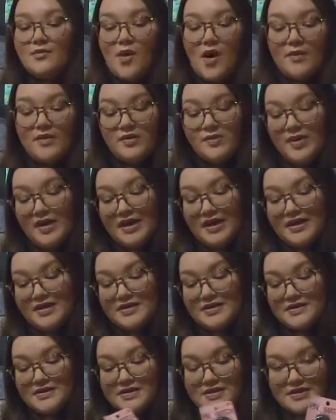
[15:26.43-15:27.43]
Bobby
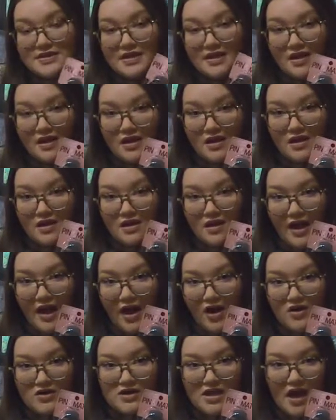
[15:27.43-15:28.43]
pins,
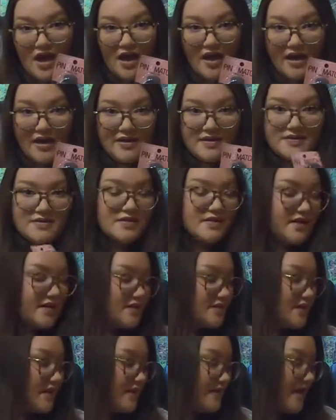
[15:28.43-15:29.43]
hair ties,
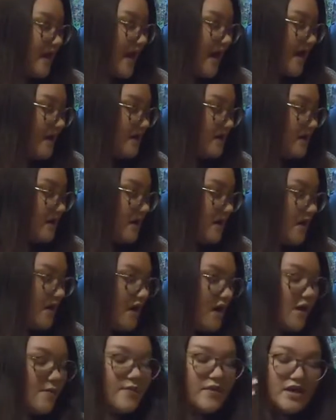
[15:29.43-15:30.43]
things like that.
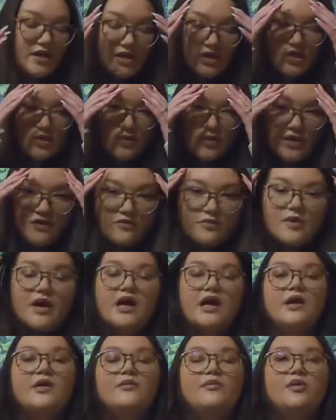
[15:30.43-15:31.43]
Each one of
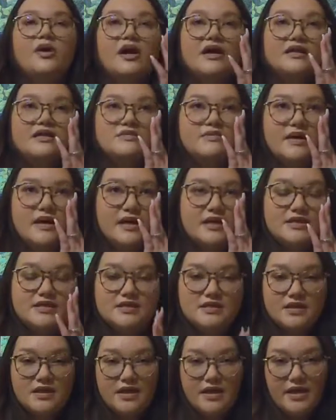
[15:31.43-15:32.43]
my bridesmaids
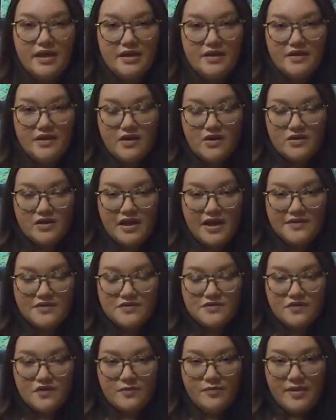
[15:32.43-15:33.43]
in their
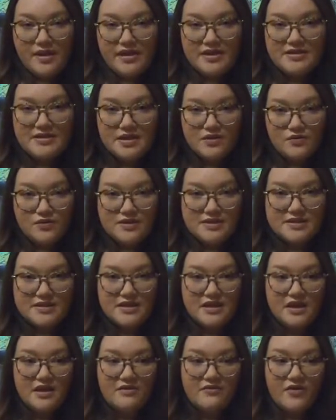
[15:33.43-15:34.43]
gifts from me did
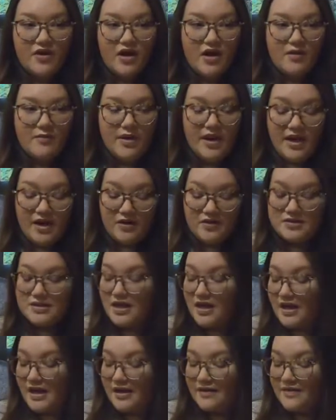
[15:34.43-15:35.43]
receive a hair
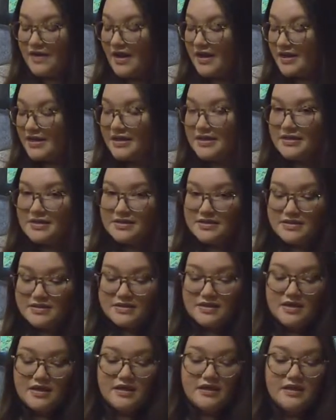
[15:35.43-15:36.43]
tie that
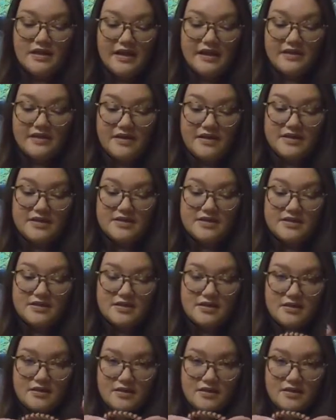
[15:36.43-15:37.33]
is like this,